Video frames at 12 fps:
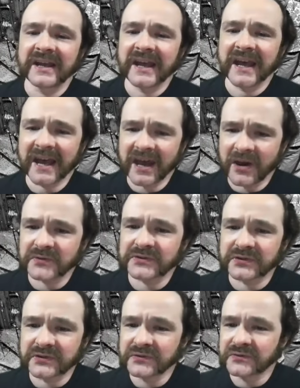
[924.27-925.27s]
how
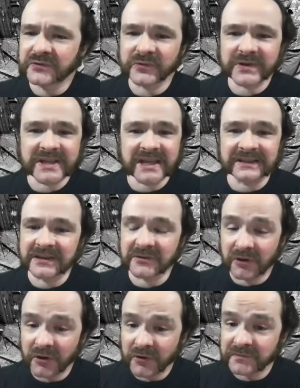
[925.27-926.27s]
to create their
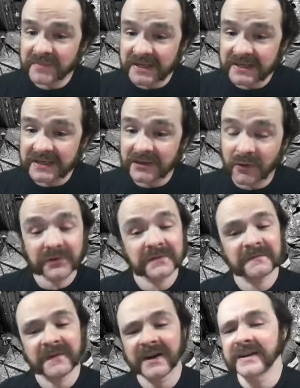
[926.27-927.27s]
own meaning or to
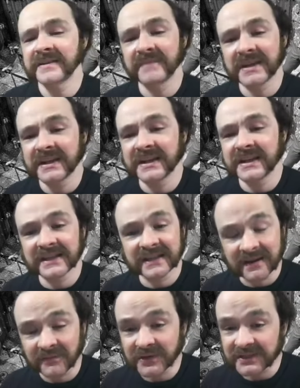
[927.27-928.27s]
find meaning in
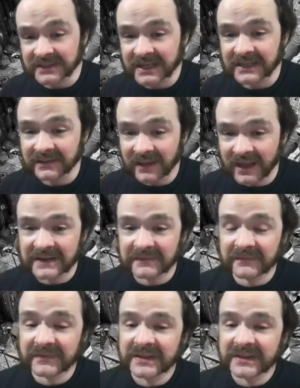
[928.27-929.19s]
everyday life.